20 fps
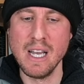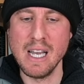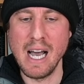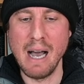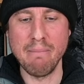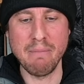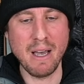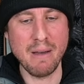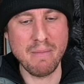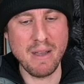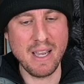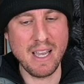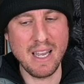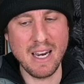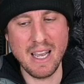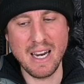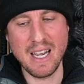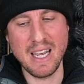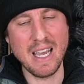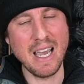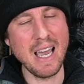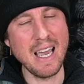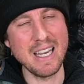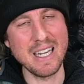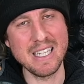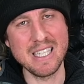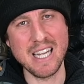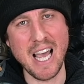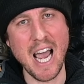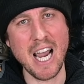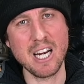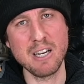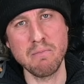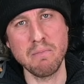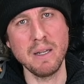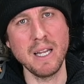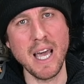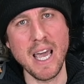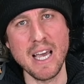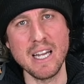I'm not making any exact
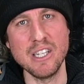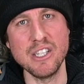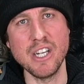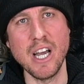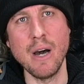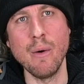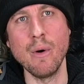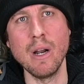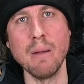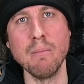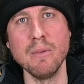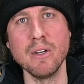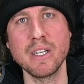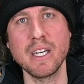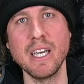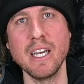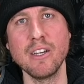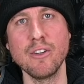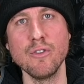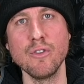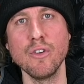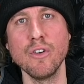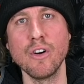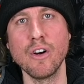plans yet when I'm looking at Google